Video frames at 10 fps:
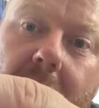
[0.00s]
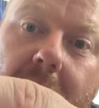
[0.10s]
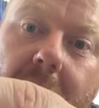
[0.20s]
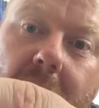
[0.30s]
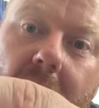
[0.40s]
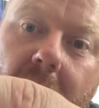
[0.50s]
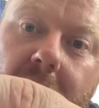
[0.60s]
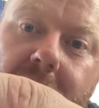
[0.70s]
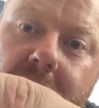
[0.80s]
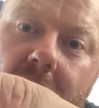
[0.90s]

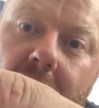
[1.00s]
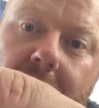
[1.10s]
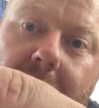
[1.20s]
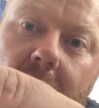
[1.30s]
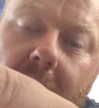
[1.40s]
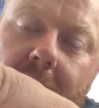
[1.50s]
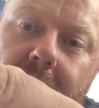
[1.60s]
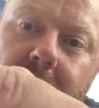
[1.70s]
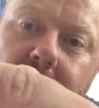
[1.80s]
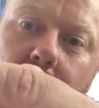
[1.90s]

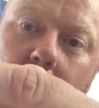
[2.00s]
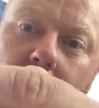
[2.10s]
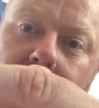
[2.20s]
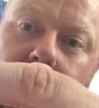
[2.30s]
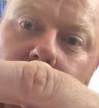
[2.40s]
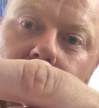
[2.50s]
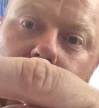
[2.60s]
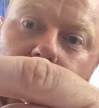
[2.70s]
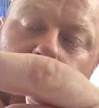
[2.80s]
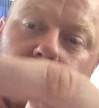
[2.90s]
islands of Hawaii,
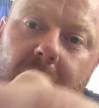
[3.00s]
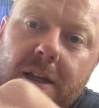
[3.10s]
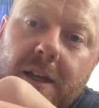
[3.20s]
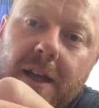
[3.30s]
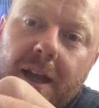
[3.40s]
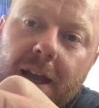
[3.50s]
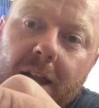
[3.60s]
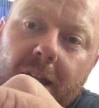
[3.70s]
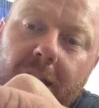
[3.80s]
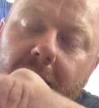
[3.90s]

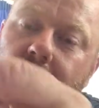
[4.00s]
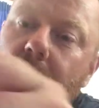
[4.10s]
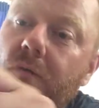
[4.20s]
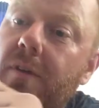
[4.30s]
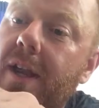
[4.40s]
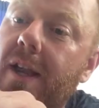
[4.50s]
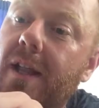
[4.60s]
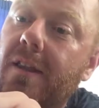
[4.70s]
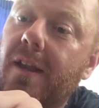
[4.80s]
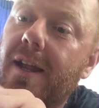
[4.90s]
and it's got written
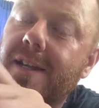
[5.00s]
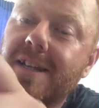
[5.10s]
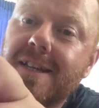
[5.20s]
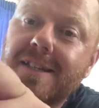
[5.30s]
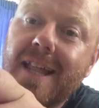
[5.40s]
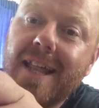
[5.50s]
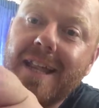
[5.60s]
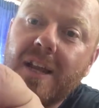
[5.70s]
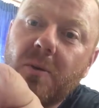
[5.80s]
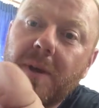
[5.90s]
under there. It says
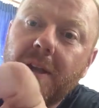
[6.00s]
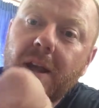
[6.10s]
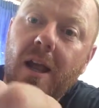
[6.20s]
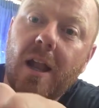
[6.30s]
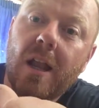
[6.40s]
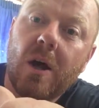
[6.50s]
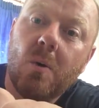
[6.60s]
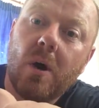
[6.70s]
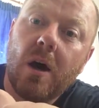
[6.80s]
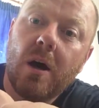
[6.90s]
liquid
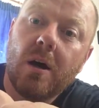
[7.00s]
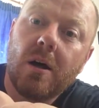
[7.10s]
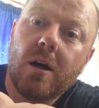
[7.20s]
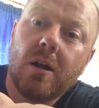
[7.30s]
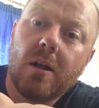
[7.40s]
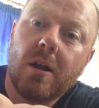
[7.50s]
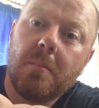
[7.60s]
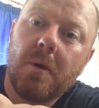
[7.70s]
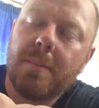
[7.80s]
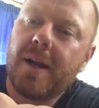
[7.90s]
aloha.
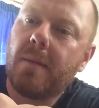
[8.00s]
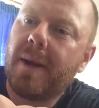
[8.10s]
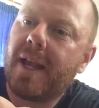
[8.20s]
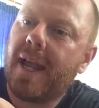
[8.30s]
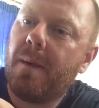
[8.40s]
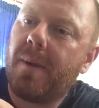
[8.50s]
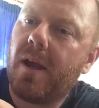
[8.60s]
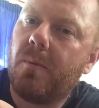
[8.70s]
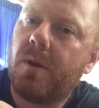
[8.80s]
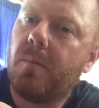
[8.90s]
Might be able to make it out
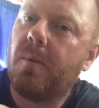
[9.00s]
better when the